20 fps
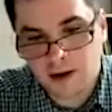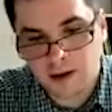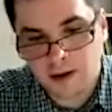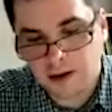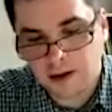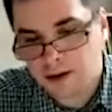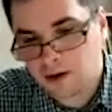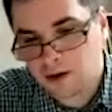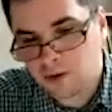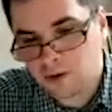
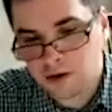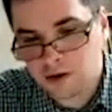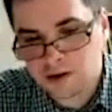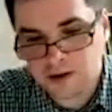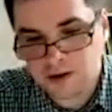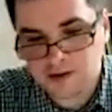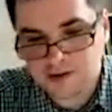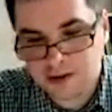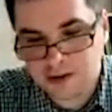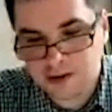queen
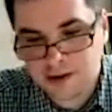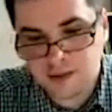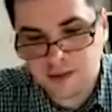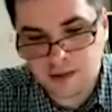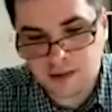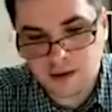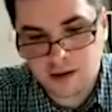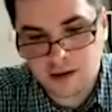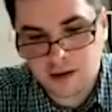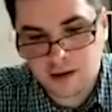d7,
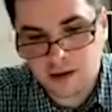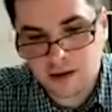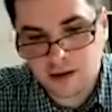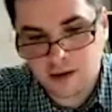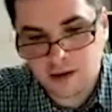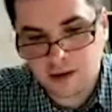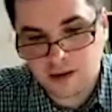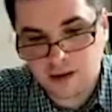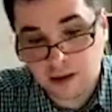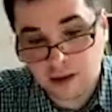
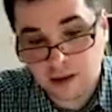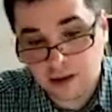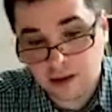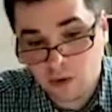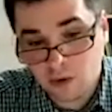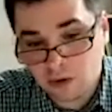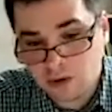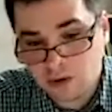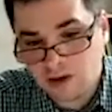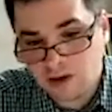he could
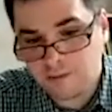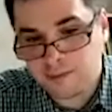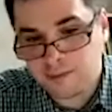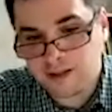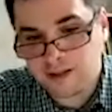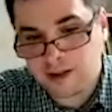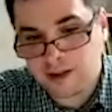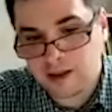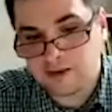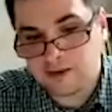have played
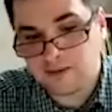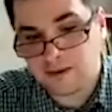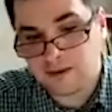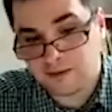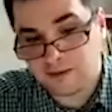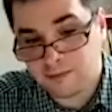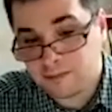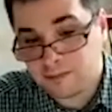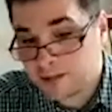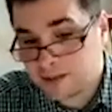a5,
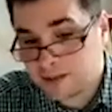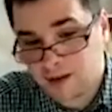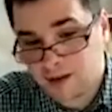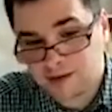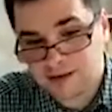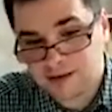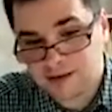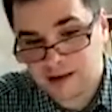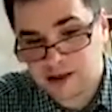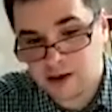but
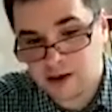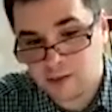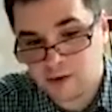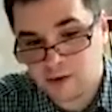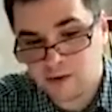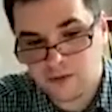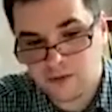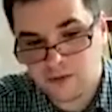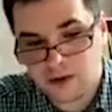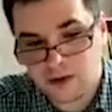such a move
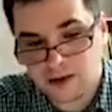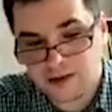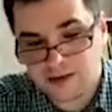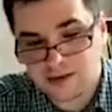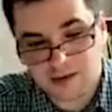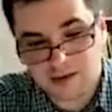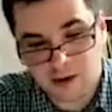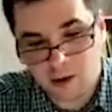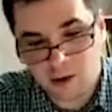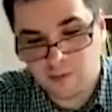has
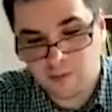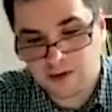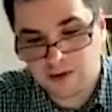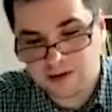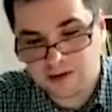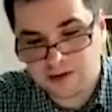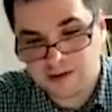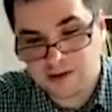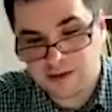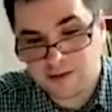obvious
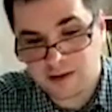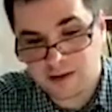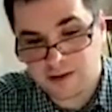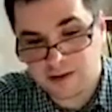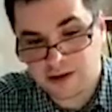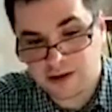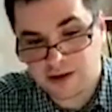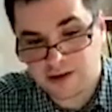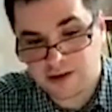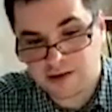
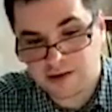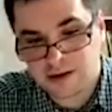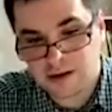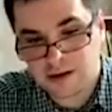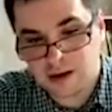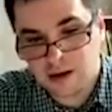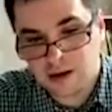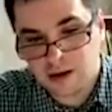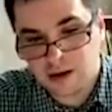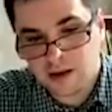disadvantages.
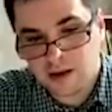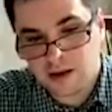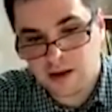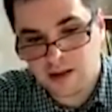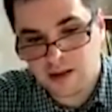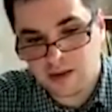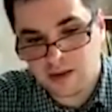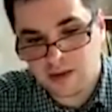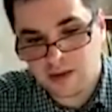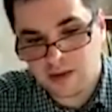
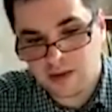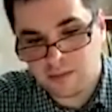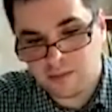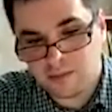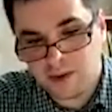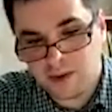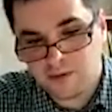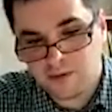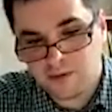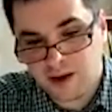
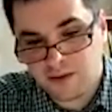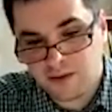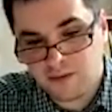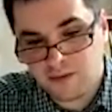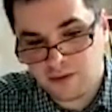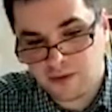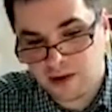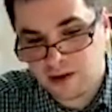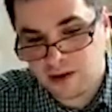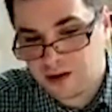b5
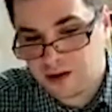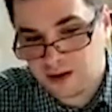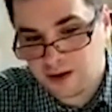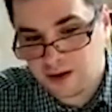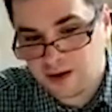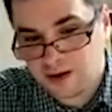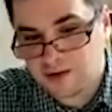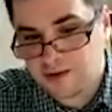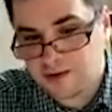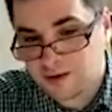
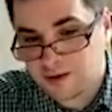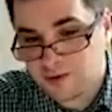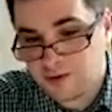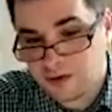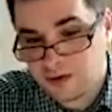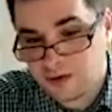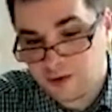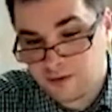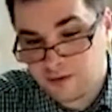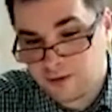is a
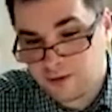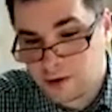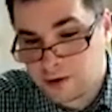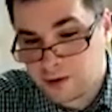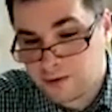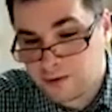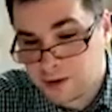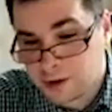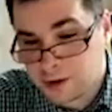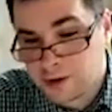very,
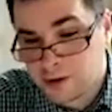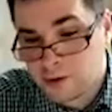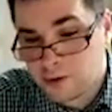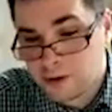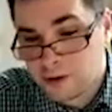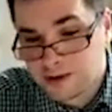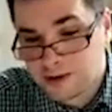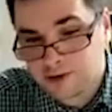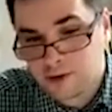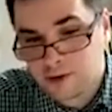very weak
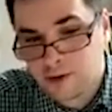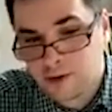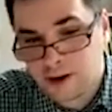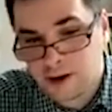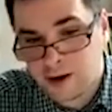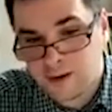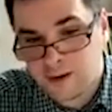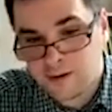square.